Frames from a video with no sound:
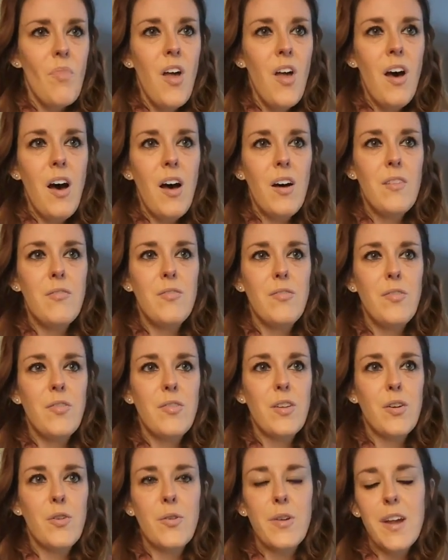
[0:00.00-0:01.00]
of
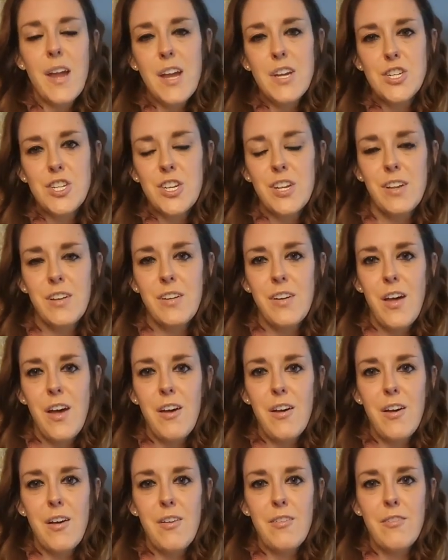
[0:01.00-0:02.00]
the creation
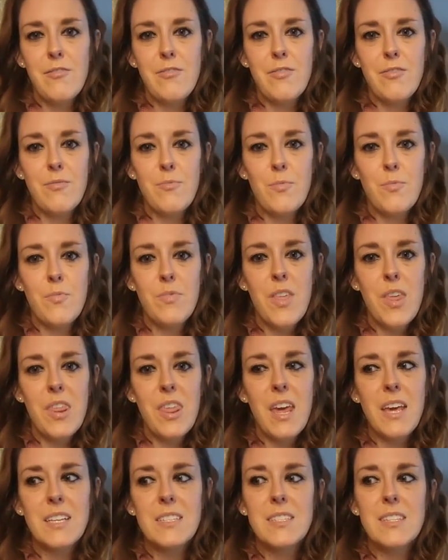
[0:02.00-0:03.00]
of the
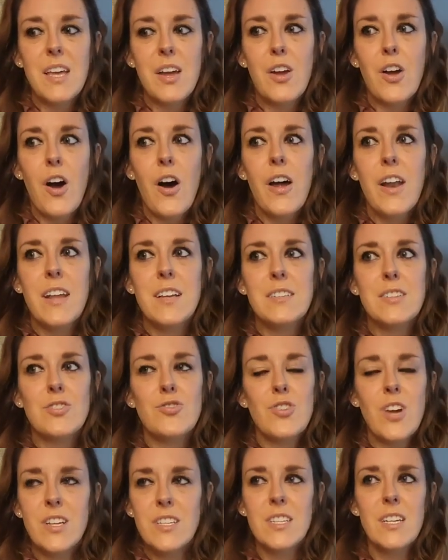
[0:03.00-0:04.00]
things that God has
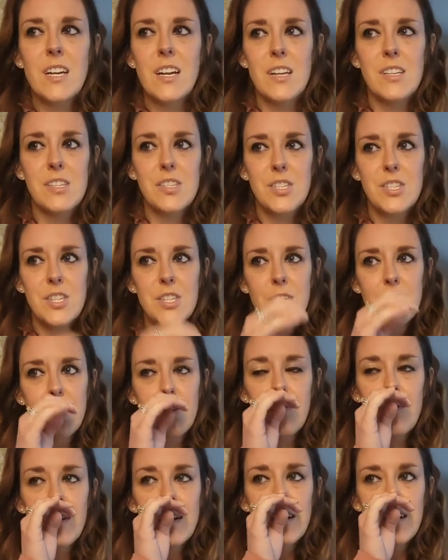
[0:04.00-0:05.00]
entrusted us
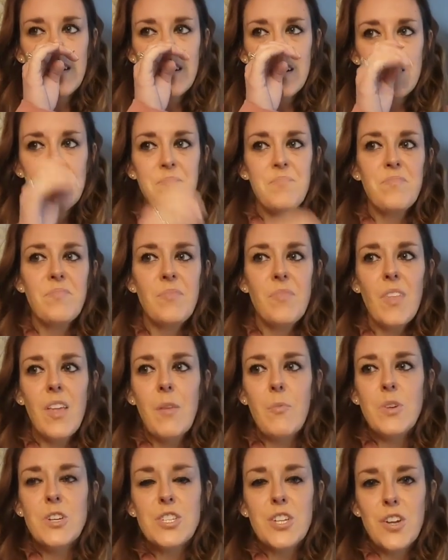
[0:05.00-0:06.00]
to.
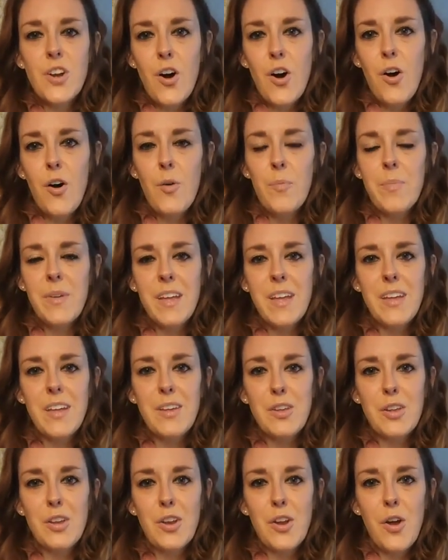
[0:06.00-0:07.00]
And we should all be,
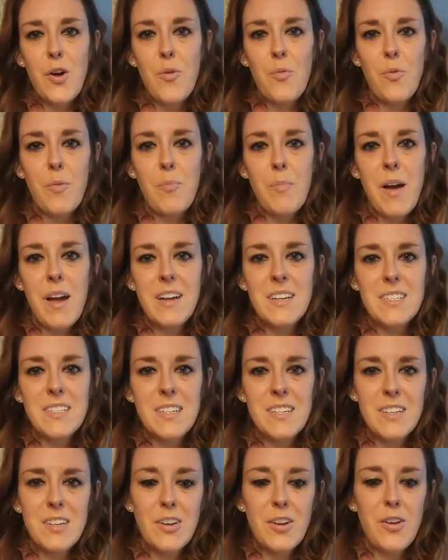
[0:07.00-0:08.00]

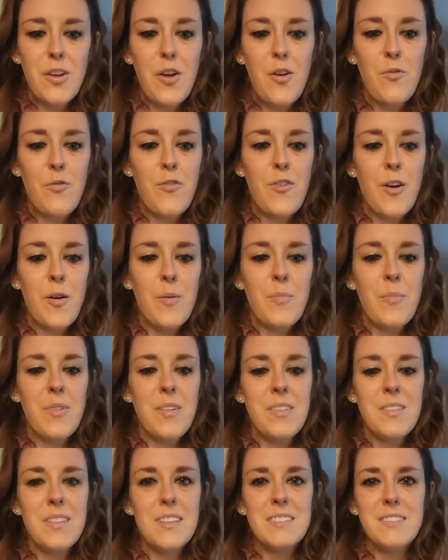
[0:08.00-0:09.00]
reminded, from
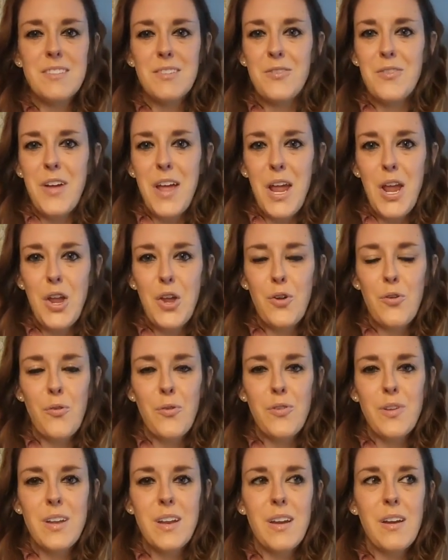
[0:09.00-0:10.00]
this little
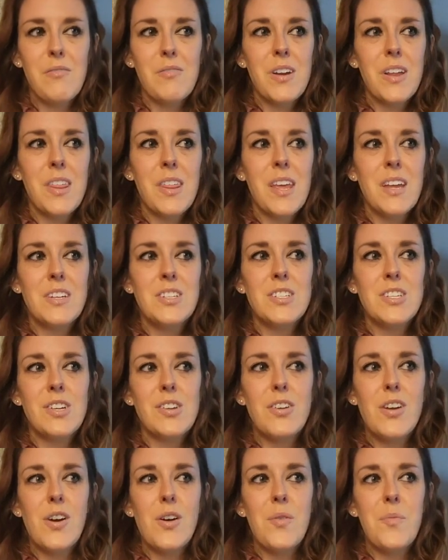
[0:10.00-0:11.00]
8-year-old and everything
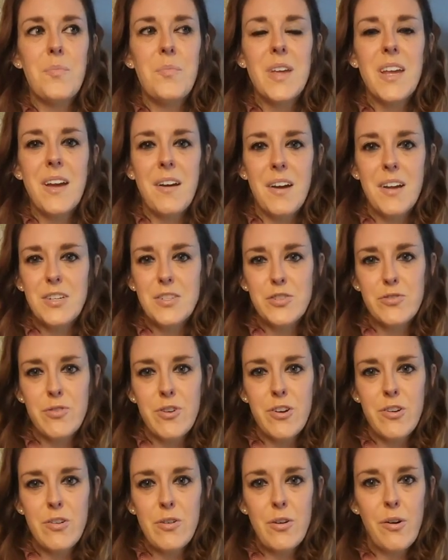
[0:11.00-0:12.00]
to, be kind to
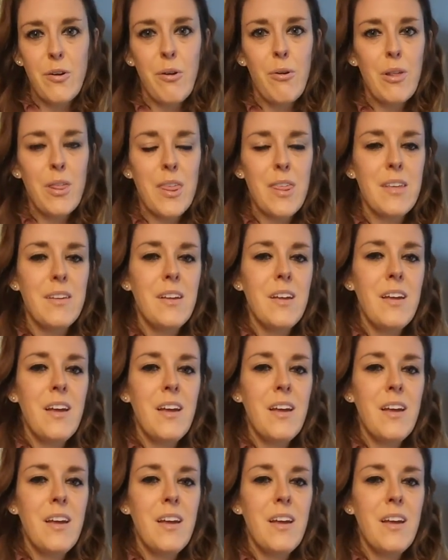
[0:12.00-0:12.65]
our earth,